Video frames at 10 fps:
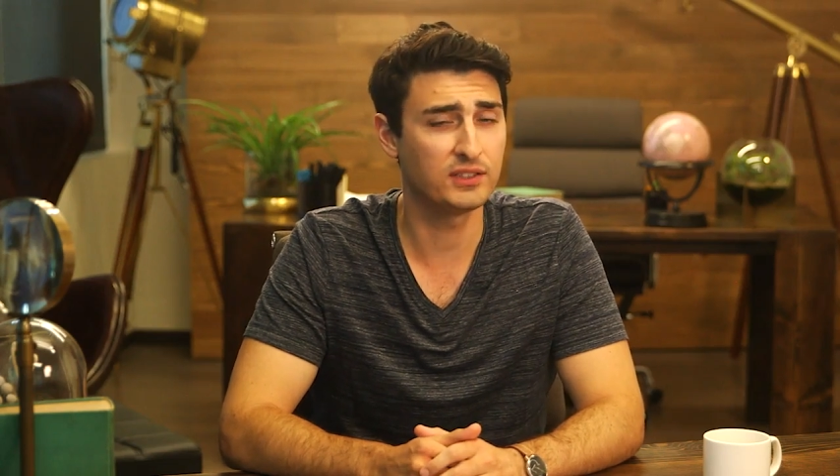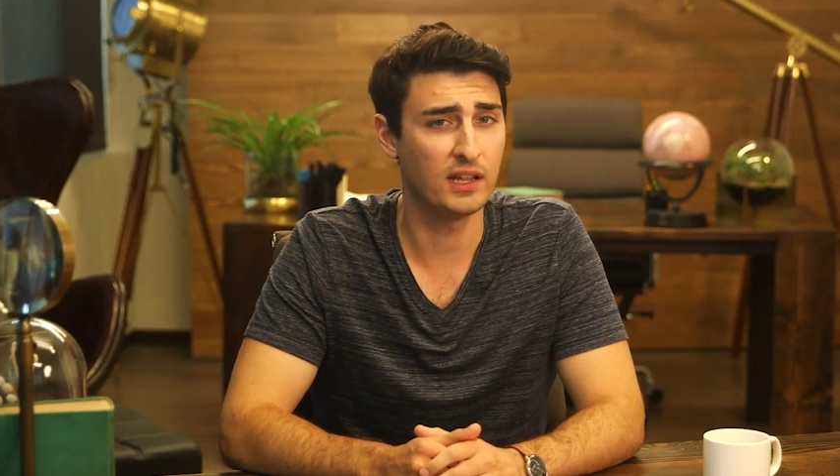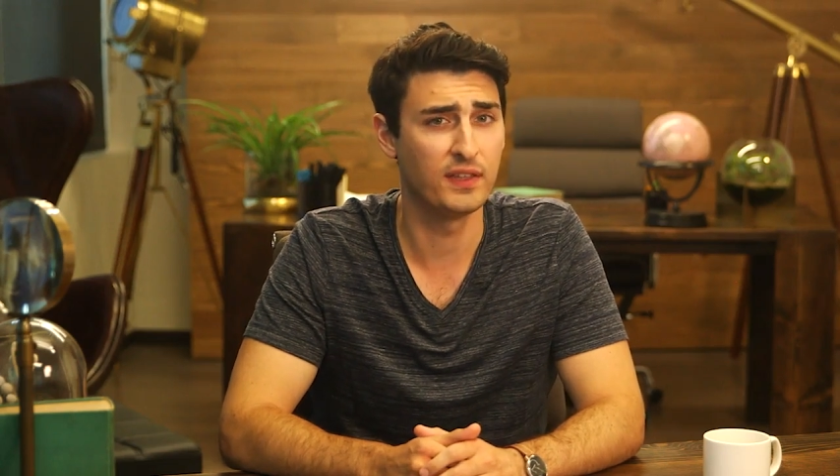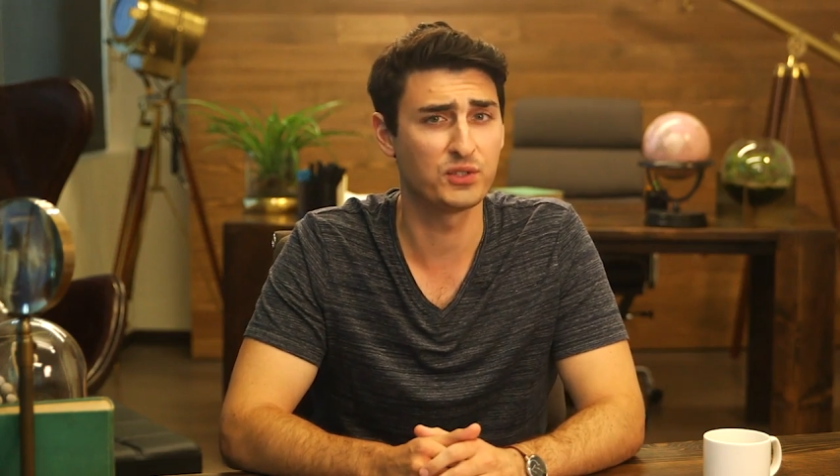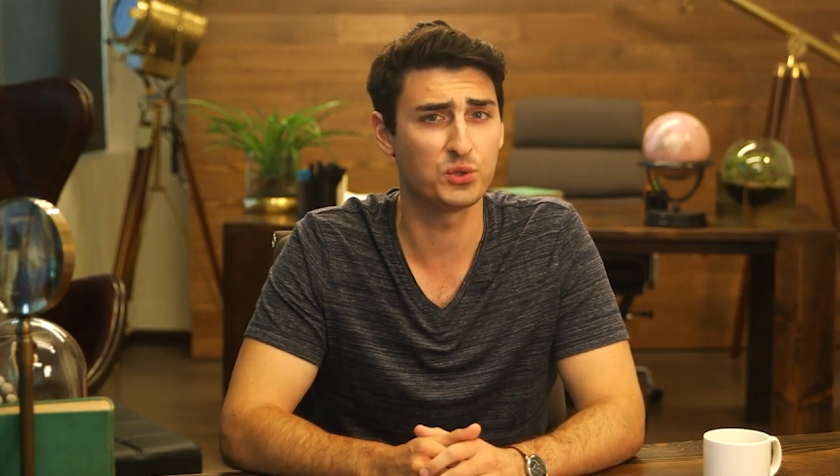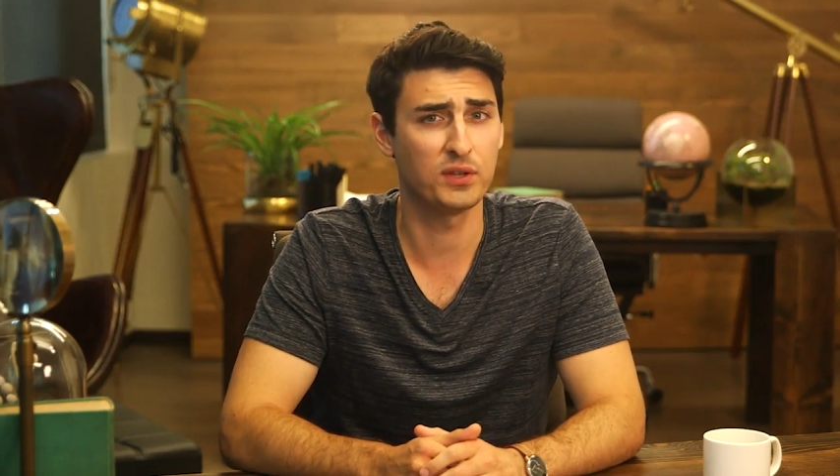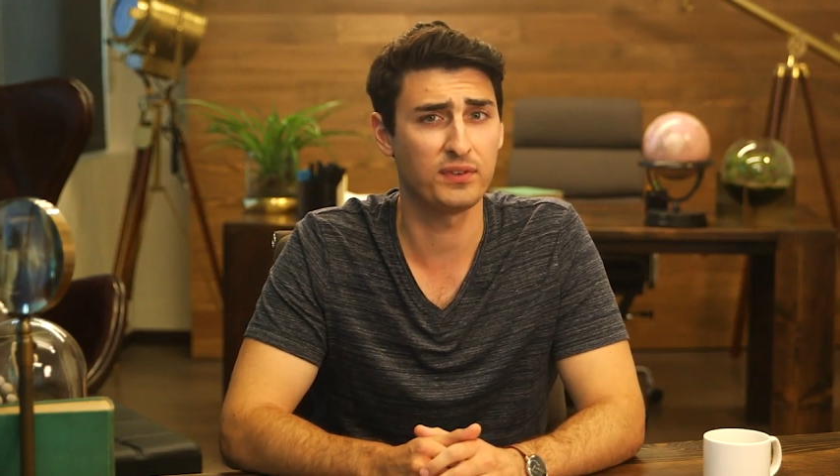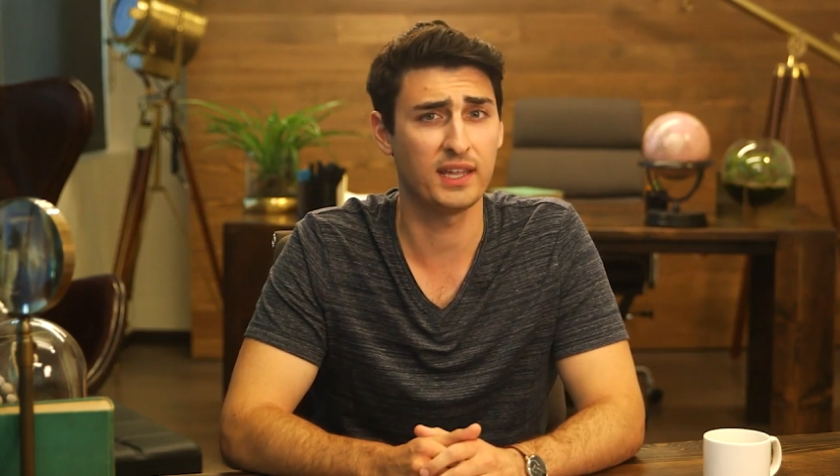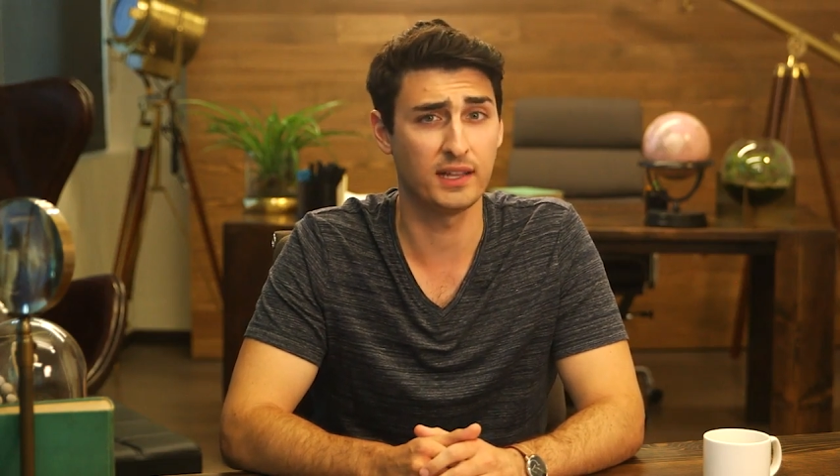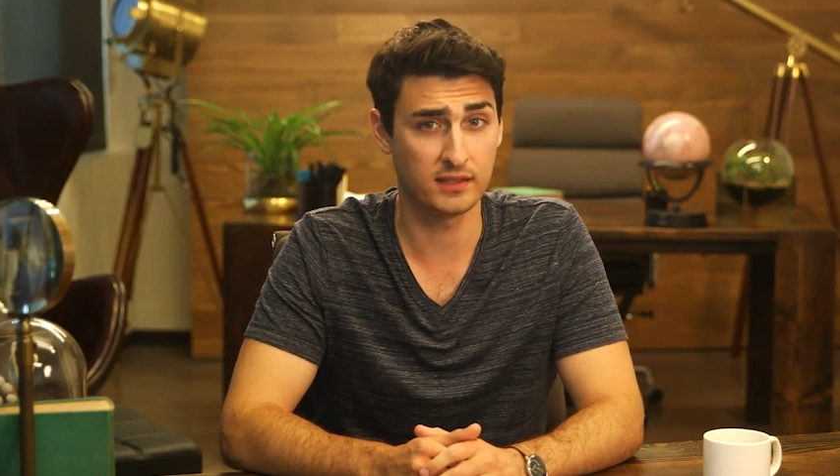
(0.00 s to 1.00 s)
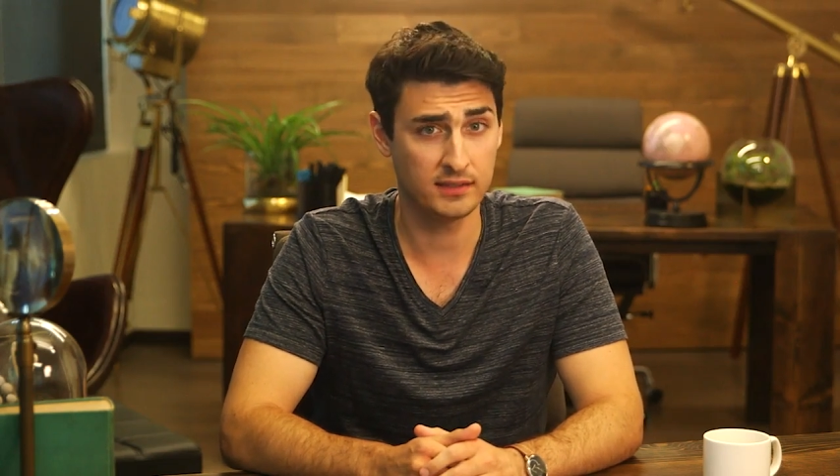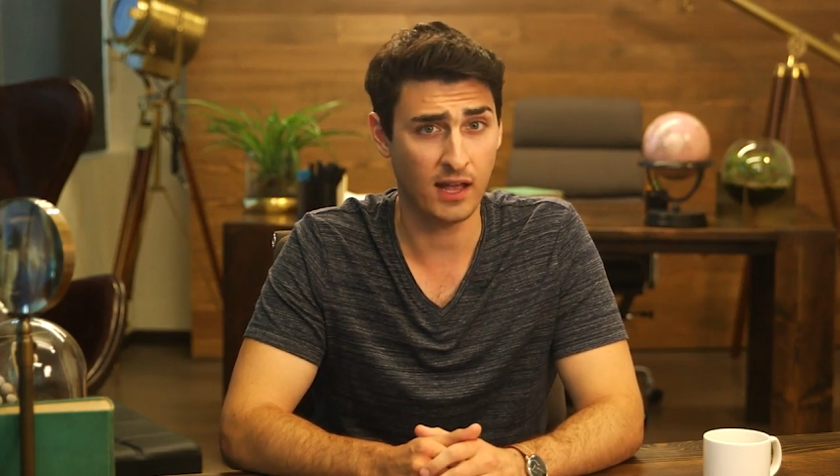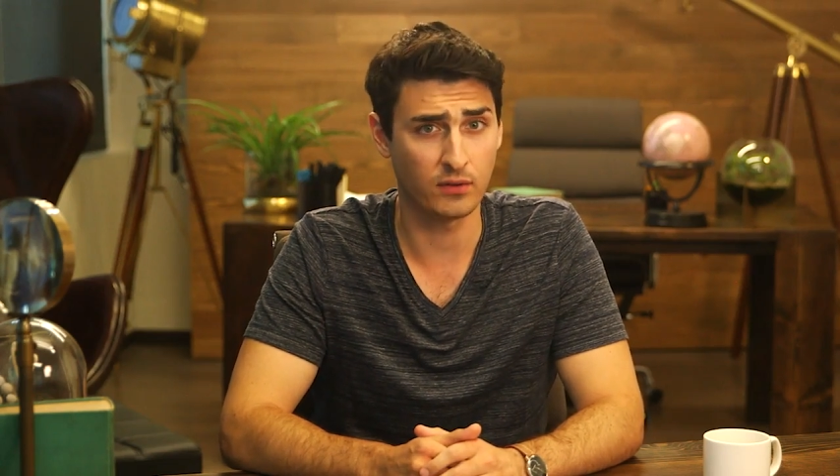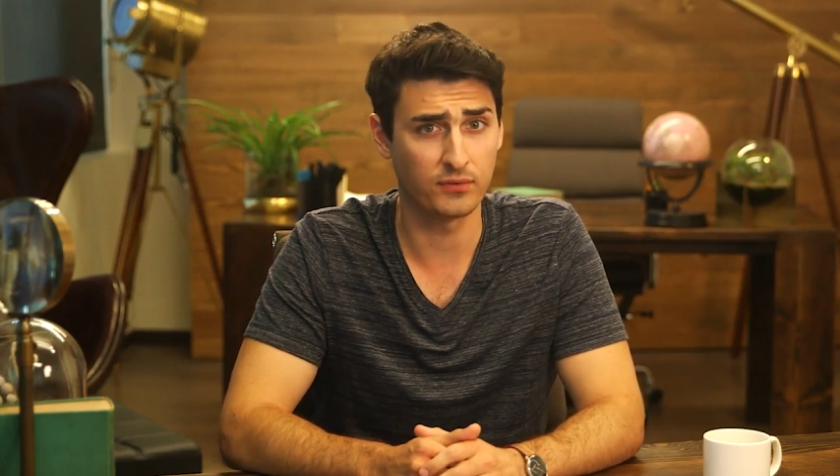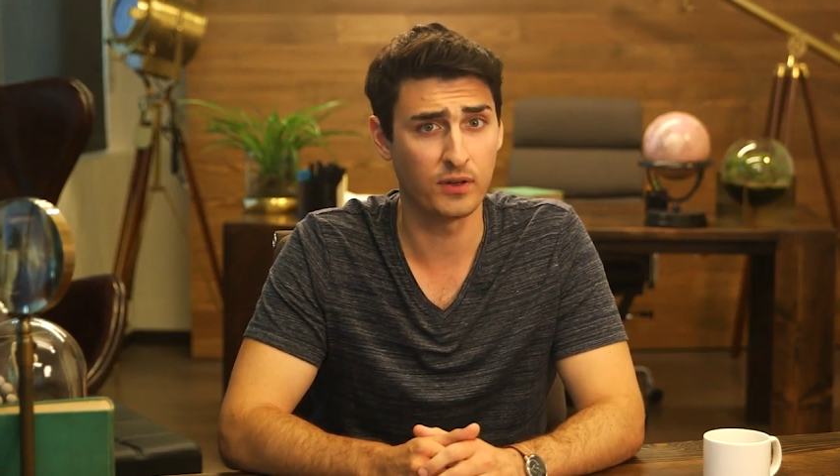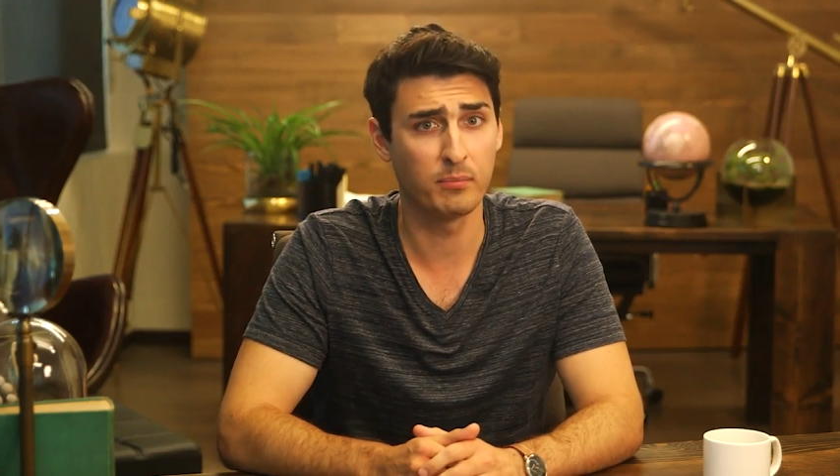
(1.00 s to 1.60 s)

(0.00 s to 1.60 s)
in the certificate itself,